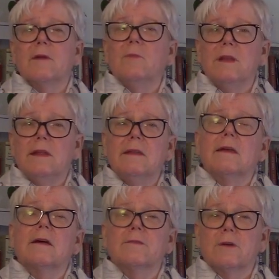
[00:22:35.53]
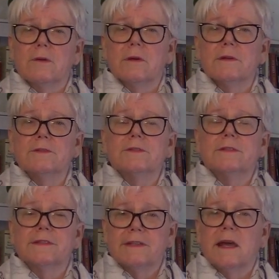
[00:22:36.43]
and we need to have courage
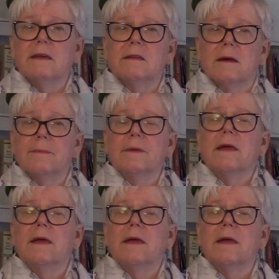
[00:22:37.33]
to stand up